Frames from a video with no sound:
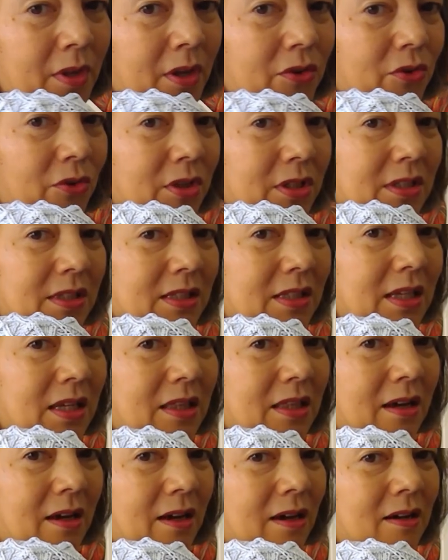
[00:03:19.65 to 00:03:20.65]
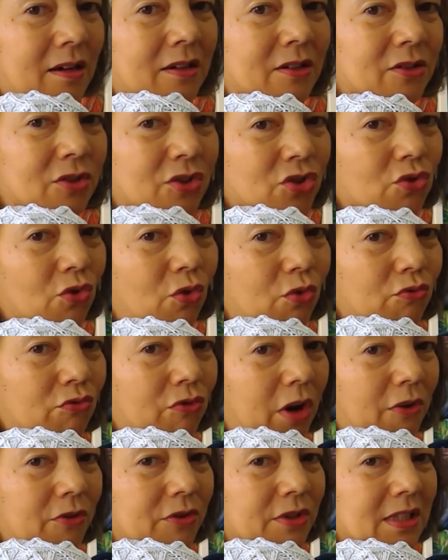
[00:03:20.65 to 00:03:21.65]
You can see the short
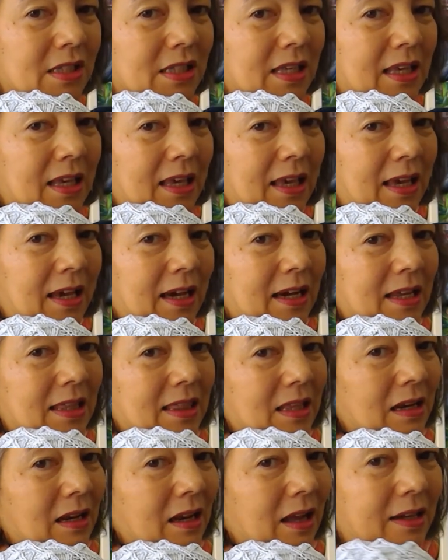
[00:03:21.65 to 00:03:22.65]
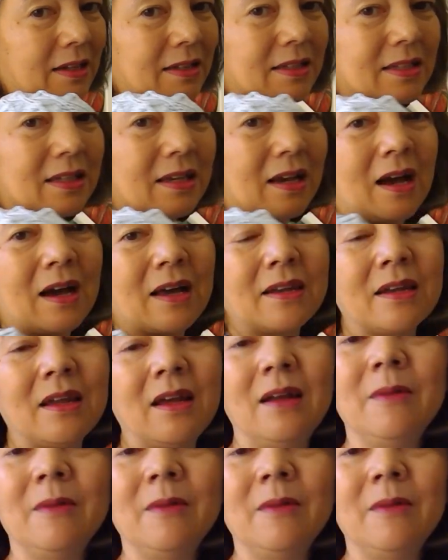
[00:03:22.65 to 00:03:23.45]
rows here in the light yarn.